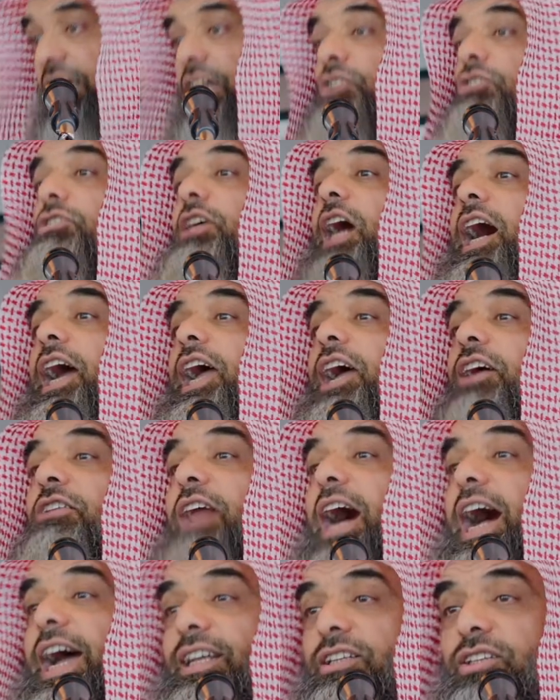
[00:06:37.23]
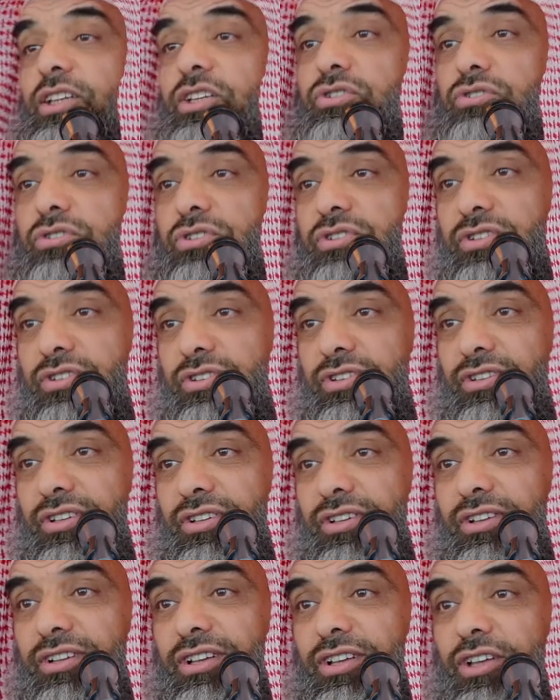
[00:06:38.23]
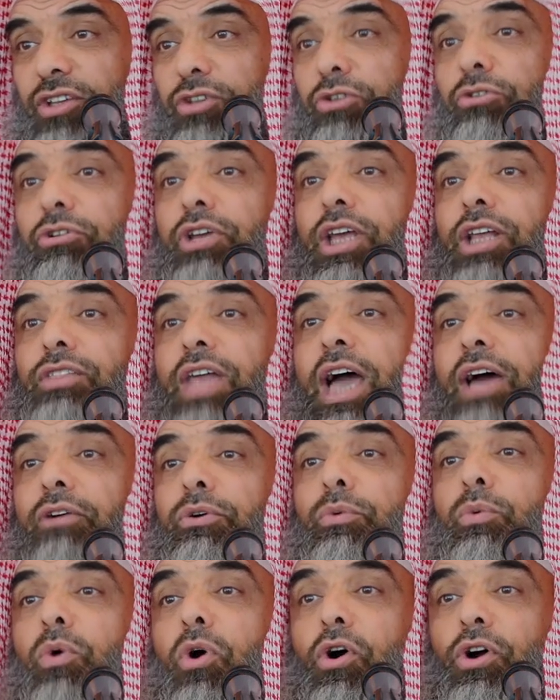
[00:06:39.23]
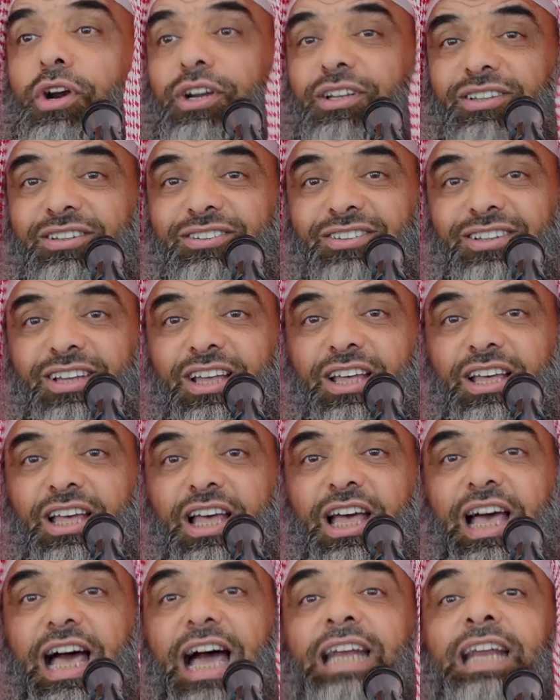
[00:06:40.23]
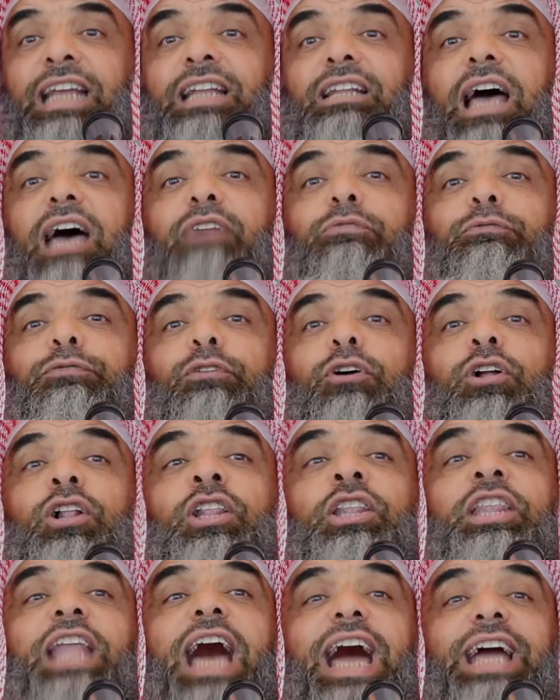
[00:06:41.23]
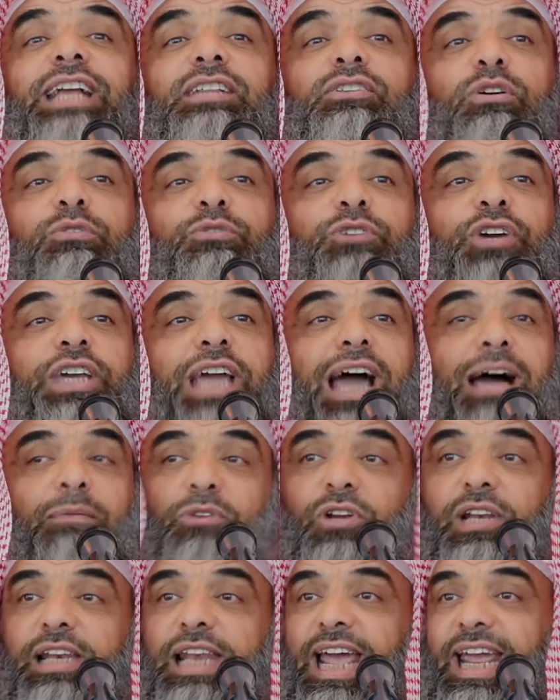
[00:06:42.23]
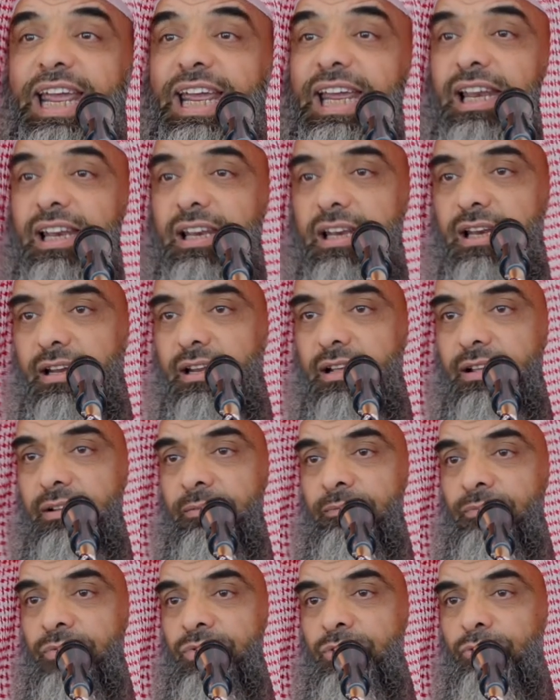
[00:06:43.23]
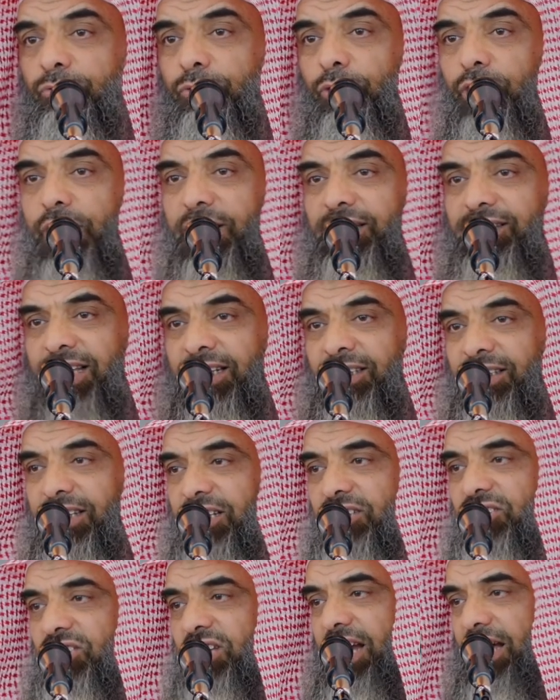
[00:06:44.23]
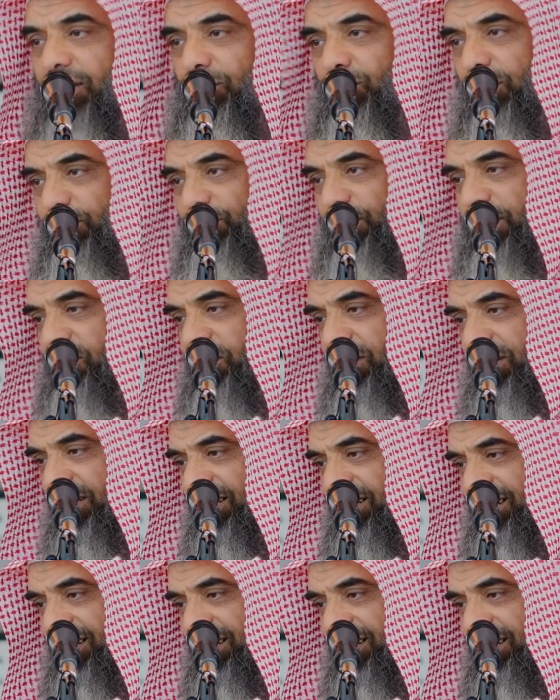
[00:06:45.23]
entire night is, you'll get that reward and in a full night of Qiyamul Layl for attending Salatul Fajr